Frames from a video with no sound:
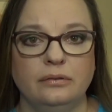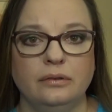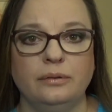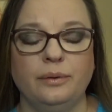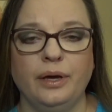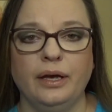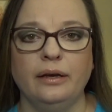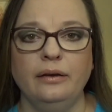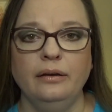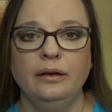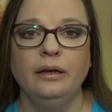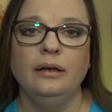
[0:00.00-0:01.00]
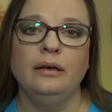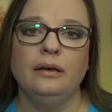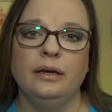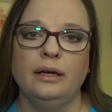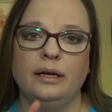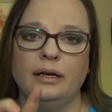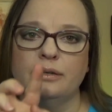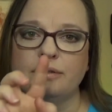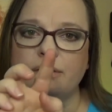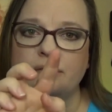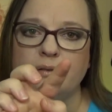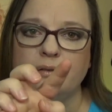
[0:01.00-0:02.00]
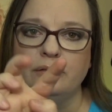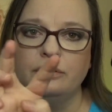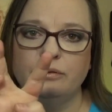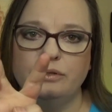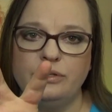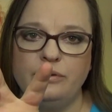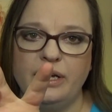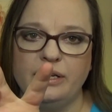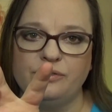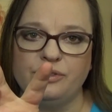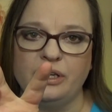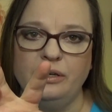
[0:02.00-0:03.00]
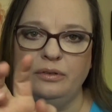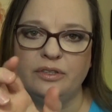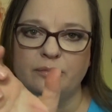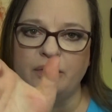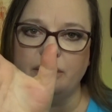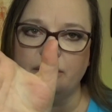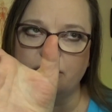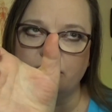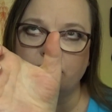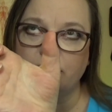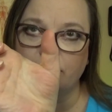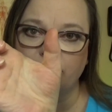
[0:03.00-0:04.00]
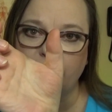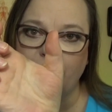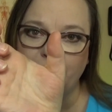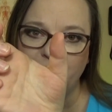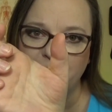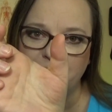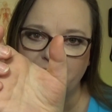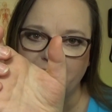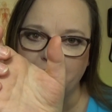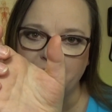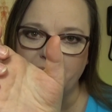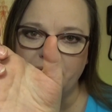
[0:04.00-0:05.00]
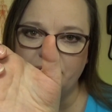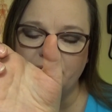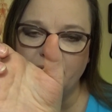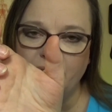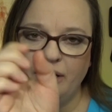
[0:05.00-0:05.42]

Okay, it has 2 atria, which means the top 2 chambers,